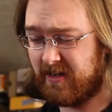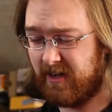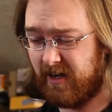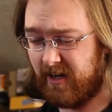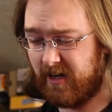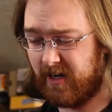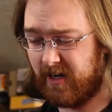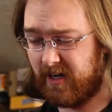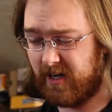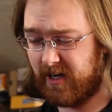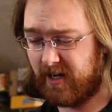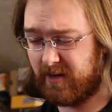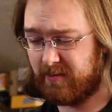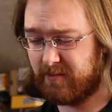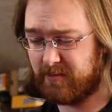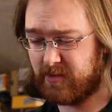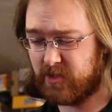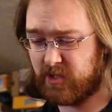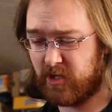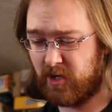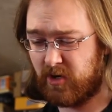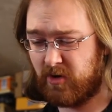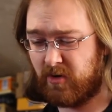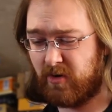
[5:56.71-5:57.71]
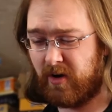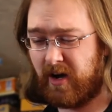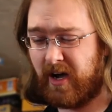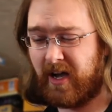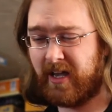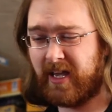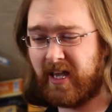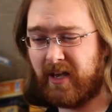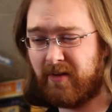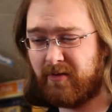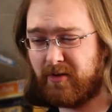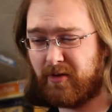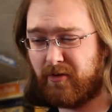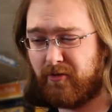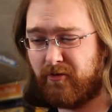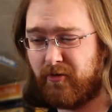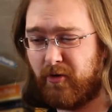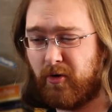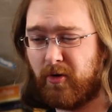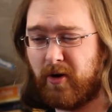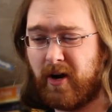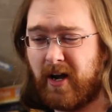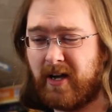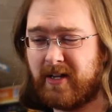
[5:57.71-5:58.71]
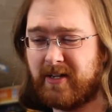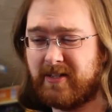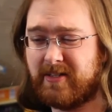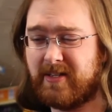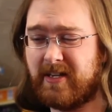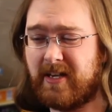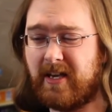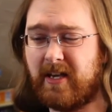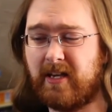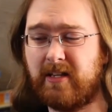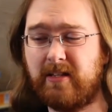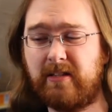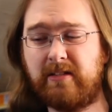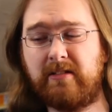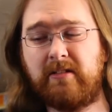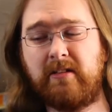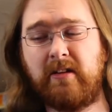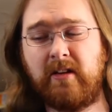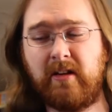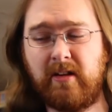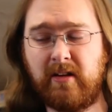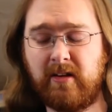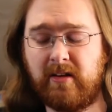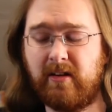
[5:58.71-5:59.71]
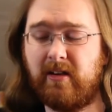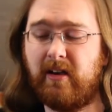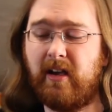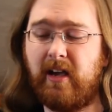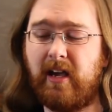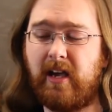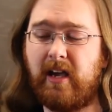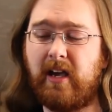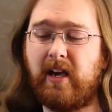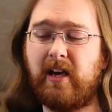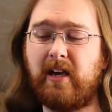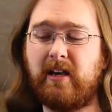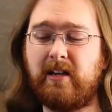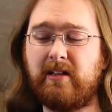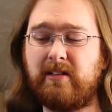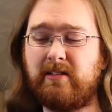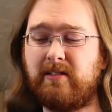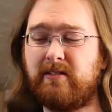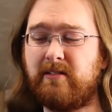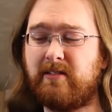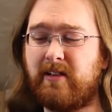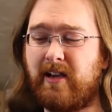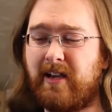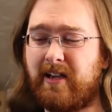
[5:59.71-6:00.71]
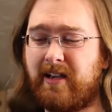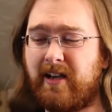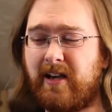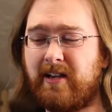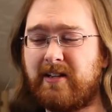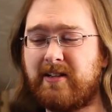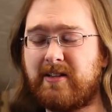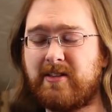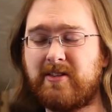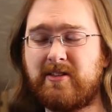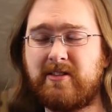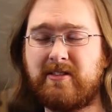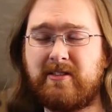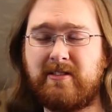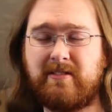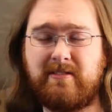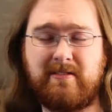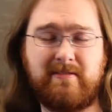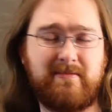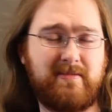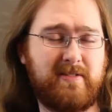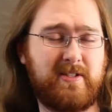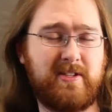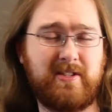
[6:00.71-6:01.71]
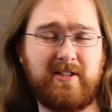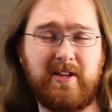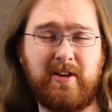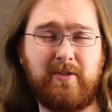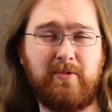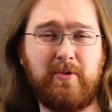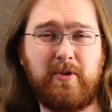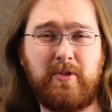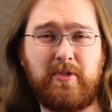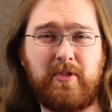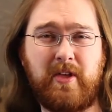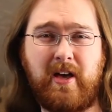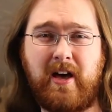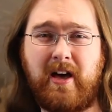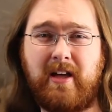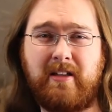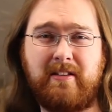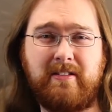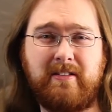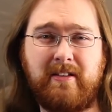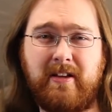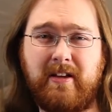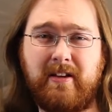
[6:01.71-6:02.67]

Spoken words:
So I gave it a 4 out of 10, and I kind of stick with that.